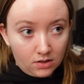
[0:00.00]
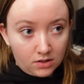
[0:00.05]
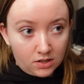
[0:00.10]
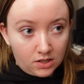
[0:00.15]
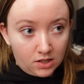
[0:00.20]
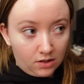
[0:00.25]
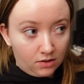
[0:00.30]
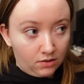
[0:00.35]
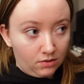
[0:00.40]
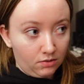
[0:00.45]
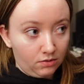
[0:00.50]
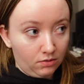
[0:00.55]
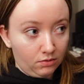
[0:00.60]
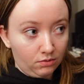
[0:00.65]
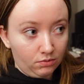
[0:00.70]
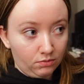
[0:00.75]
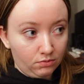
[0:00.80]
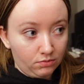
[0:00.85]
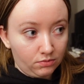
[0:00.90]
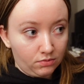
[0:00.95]

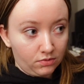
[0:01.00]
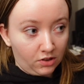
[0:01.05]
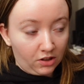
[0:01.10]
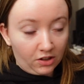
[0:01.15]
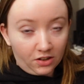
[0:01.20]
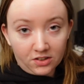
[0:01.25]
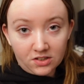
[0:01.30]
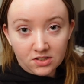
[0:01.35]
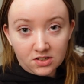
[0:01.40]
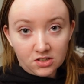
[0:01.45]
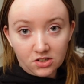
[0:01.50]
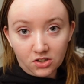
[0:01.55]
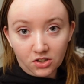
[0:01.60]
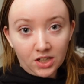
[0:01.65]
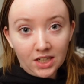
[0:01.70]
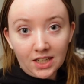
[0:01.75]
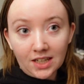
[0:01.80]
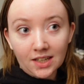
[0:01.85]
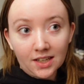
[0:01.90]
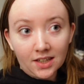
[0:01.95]
to their
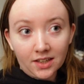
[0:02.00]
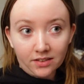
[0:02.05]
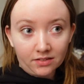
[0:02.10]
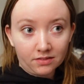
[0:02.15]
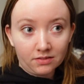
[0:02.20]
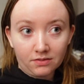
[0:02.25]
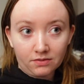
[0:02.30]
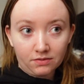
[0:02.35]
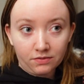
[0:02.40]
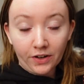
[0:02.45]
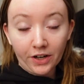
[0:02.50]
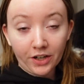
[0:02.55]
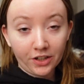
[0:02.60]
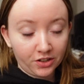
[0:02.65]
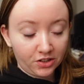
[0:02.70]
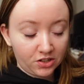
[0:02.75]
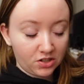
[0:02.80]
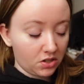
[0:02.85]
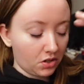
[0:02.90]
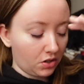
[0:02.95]

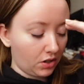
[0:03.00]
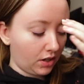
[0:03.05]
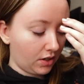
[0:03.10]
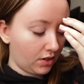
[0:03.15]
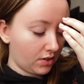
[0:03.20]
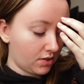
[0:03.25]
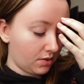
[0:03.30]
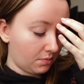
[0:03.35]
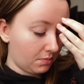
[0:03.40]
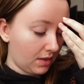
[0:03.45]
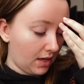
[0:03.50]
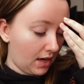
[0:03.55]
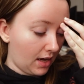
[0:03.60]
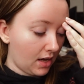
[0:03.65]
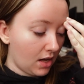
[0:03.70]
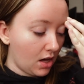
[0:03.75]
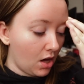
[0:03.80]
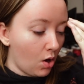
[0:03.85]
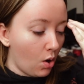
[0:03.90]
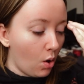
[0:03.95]
further study or
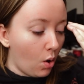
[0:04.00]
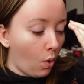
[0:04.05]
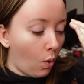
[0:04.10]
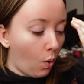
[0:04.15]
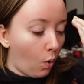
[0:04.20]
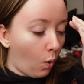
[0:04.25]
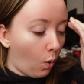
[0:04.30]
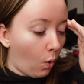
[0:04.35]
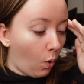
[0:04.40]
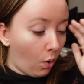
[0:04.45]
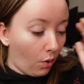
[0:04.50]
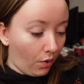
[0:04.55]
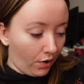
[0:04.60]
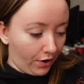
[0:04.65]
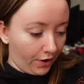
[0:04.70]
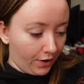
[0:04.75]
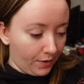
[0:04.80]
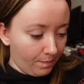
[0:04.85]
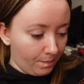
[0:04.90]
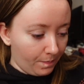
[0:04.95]
something,
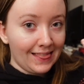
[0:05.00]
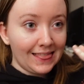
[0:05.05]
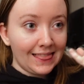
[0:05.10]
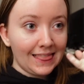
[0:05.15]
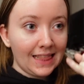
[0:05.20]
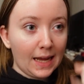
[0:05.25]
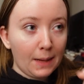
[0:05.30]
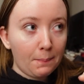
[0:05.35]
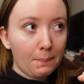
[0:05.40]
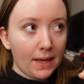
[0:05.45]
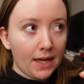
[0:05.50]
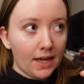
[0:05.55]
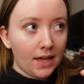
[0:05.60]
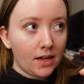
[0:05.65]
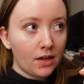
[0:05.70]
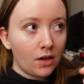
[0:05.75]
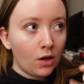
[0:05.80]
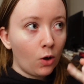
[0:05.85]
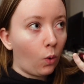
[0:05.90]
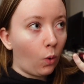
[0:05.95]
or
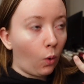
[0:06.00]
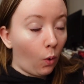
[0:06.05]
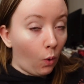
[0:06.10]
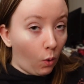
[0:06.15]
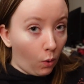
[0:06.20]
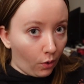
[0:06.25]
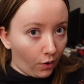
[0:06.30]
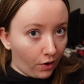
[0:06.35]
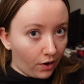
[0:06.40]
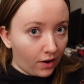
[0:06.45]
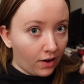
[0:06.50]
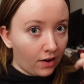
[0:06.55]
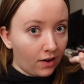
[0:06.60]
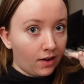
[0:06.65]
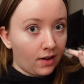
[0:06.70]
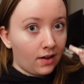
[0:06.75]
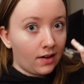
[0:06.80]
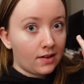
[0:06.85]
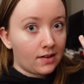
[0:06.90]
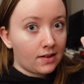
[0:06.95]
Libby or
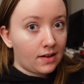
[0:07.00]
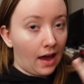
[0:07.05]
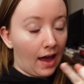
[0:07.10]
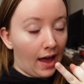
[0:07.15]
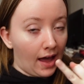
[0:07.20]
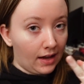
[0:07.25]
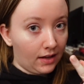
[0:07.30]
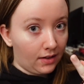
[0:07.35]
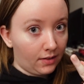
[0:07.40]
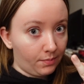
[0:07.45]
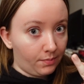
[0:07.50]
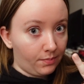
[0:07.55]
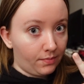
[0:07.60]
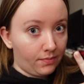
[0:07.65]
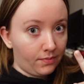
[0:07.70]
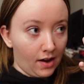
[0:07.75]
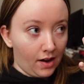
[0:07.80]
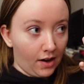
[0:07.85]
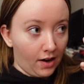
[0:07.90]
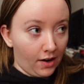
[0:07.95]
Callum
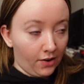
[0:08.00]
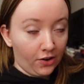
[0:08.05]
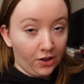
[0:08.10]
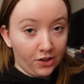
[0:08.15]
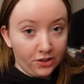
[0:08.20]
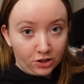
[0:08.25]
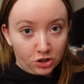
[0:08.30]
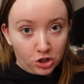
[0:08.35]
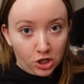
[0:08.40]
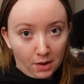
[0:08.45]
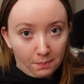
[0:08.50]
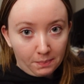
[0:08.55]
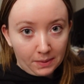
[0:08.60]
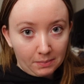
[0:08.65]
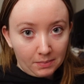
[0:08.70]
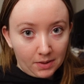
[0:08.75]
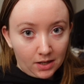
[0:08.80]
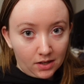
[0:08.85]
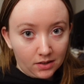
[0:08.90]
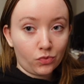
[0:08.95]
are on the
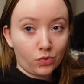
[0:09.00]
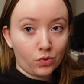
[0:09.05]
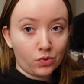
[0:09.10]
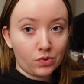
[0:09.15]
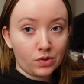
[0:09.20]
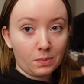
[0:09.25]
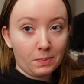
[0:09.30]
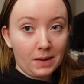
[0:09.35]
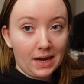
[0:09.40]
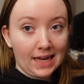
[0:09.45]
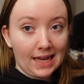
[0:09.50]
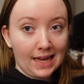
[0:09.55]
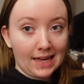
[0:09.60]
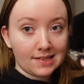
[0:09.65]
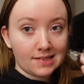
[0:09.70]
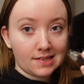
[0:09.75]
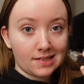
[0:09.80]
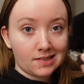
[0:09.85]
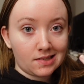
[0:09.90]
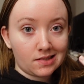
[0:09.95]
chopping block. Those are my
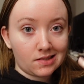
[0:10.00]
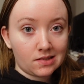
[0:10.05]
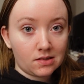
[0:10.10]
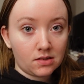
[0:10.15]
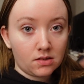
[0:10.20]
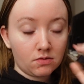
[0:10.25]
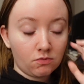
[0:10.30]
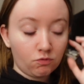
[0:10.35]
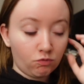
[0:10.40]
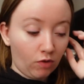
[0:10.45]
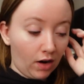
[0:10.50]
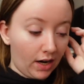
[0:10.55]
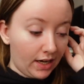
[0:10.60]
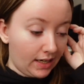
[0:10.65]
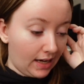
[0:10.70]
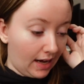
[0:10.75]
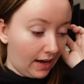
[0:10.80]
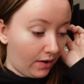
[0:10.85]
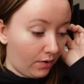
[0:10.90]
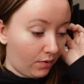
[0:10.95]
guesses right
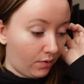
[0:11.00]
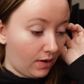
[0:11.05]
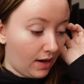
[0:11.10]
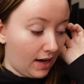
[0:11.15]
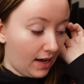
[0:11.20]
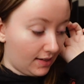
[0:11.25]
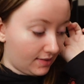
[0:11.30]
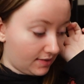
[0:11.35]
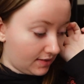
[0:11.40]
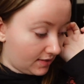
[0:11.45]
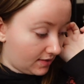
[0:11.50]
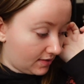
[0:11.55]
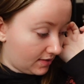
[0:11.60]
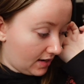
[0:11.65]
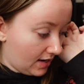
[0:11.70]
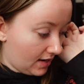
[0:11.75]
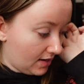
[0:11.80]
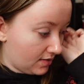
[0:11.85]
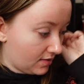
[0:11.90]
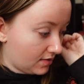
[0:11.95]
now as it
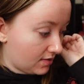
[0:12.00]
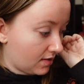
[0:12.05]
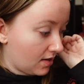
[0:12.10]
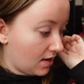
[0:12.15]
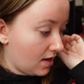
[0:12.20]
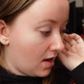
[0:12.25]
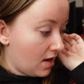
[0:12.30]
stands.